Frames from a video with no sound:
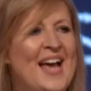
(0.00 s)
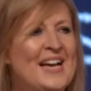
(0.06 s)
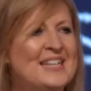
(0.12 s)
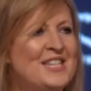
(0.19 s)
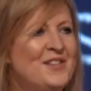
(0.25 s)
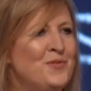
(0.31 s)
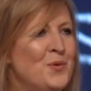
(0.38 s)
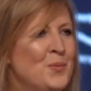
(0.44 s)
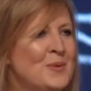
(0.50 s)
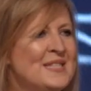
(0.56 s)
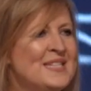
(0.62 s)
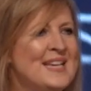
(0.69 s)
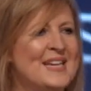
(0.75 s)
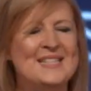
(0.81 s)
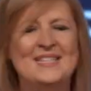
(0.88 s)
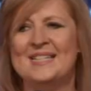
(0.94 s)
as if it
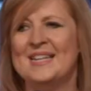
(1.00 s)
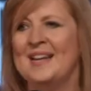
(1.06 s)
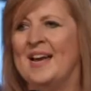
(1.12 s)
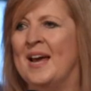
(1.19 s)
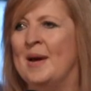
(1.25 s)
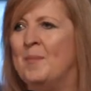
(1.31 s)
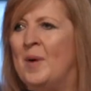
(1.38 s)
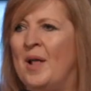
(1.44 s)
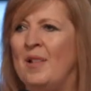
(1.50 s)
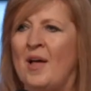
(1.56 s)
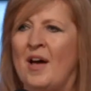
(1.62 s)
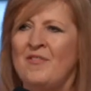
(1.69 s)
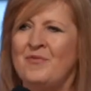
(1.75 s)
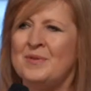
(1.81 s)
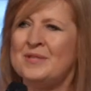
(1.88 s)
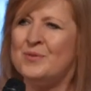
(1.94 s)
was yesterday. My
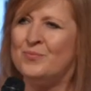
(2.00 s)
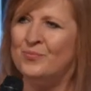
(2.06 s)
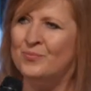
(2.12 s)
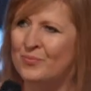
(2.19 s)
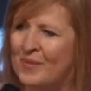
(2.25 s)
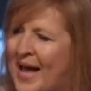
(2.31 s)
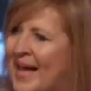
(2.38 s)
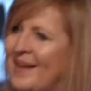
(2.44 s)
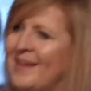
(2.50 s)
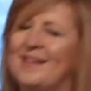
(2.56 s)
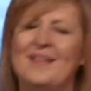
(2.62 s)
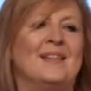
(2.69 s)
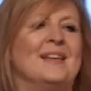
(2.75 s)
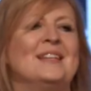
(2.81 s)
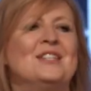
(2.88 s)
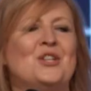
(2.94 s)
life was
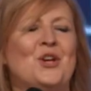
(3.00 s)
radically